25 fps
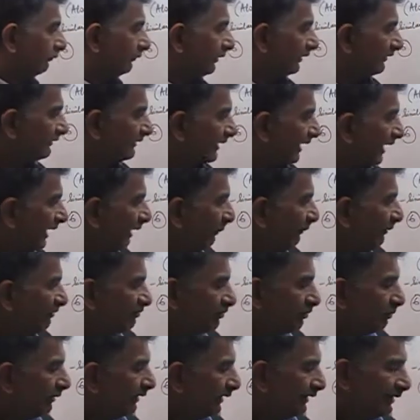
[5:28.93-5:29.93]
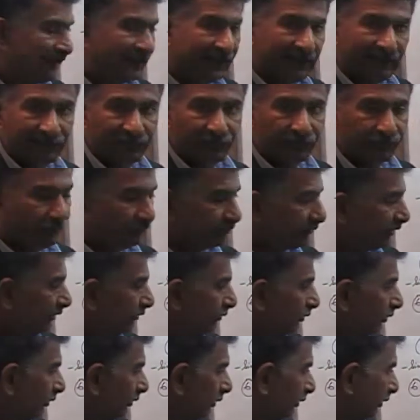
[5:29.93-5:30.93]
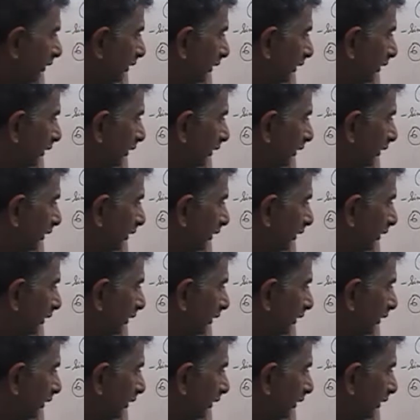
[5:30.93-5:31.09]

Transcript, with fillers: this guy happens to be the case, 52